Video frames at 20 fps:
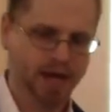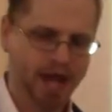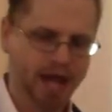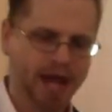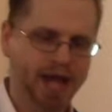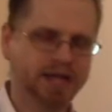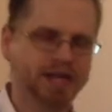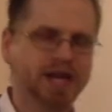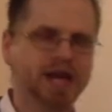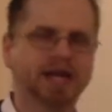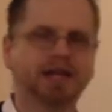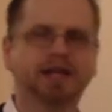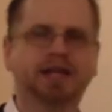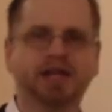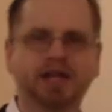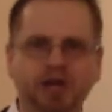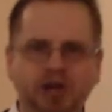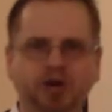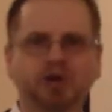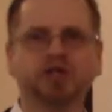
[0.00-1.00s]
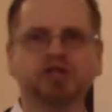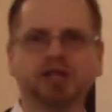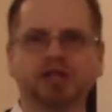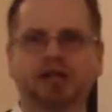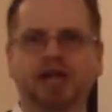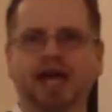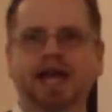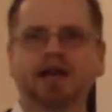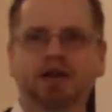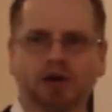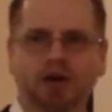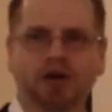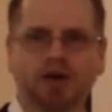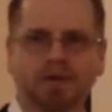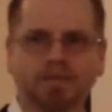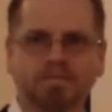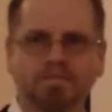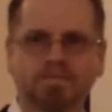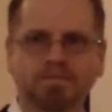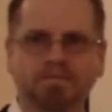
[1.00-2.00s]
And yet, years
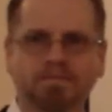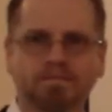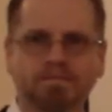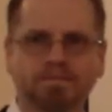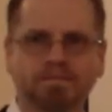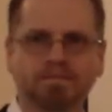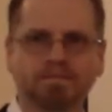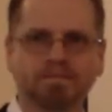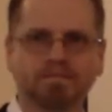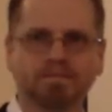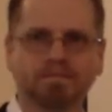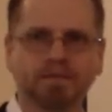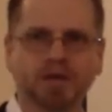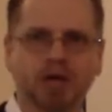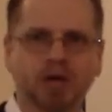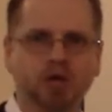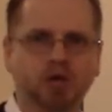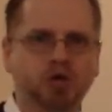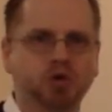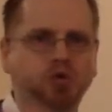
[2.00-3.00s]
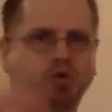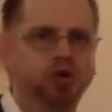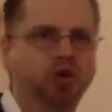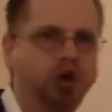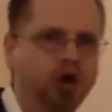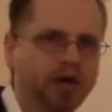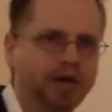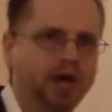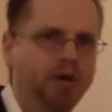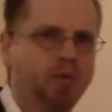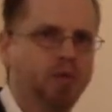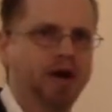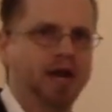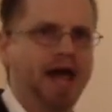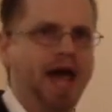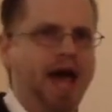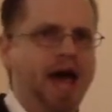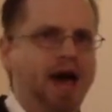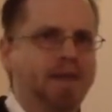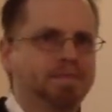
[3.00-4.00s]
later, you look at what
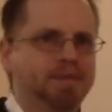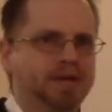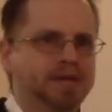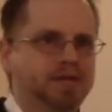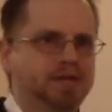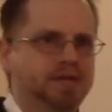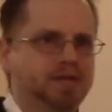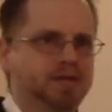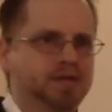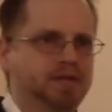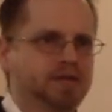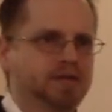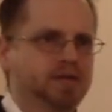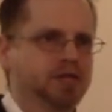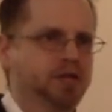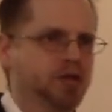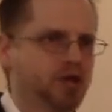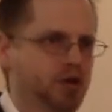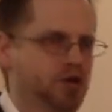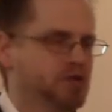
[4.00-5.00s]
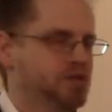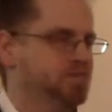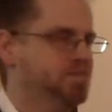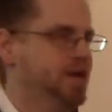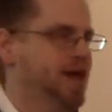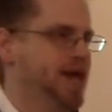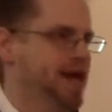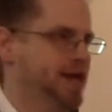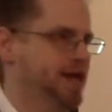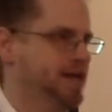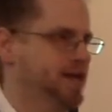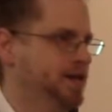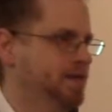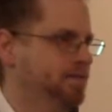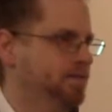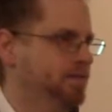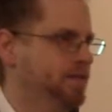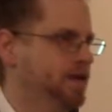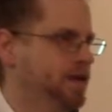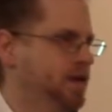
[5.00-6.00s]
happened to those men,
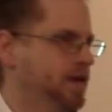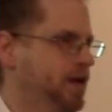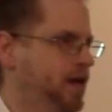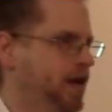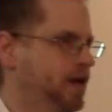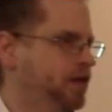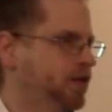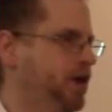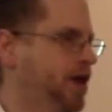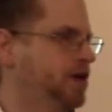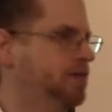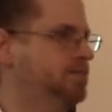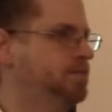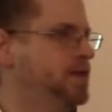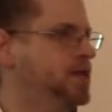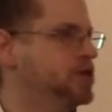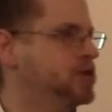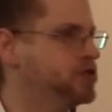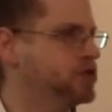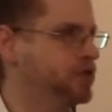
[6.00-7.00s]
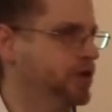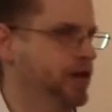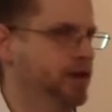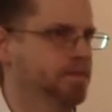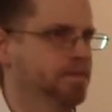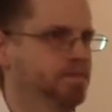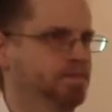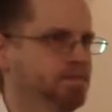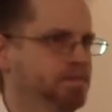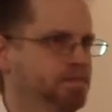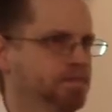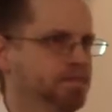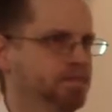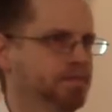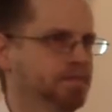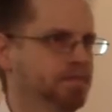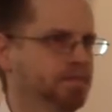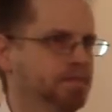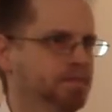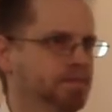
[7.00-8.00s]
and they're out of ministry.
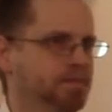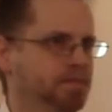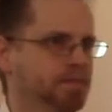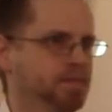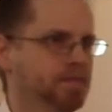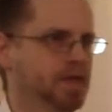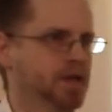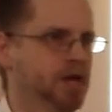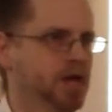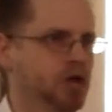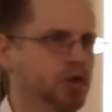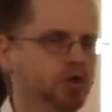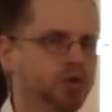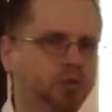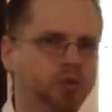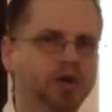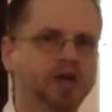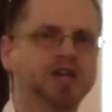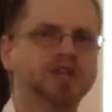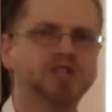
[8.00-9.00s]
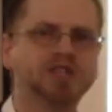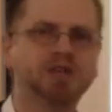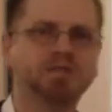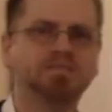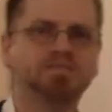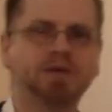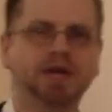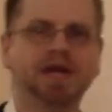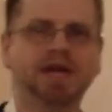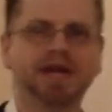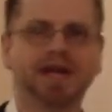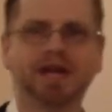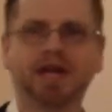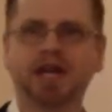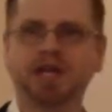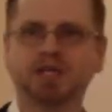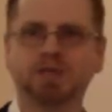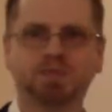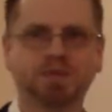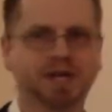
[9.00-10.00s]
The reason being
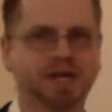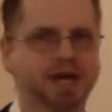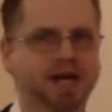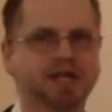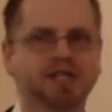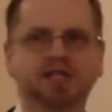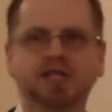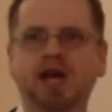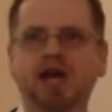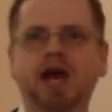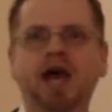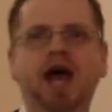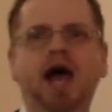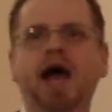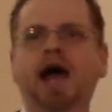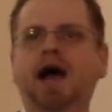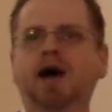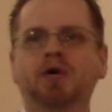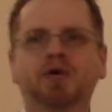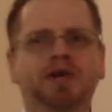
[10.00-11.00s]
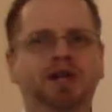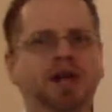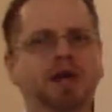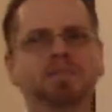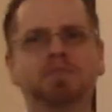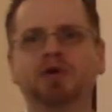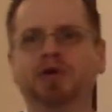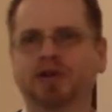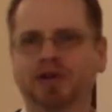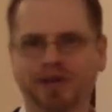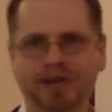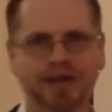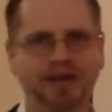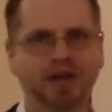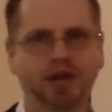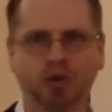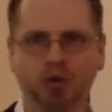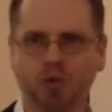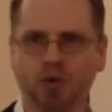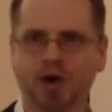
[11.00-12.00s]
is because, how can I put it
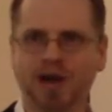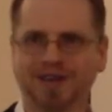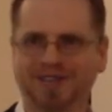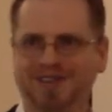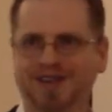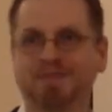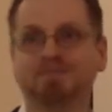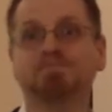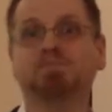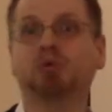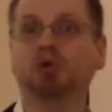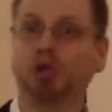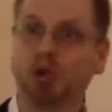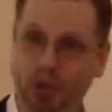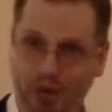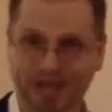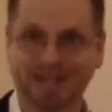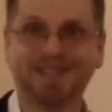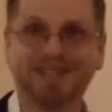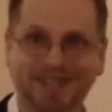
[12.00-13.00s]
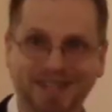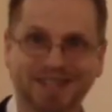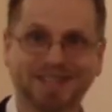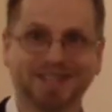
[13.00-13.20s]
any other way? They blew it.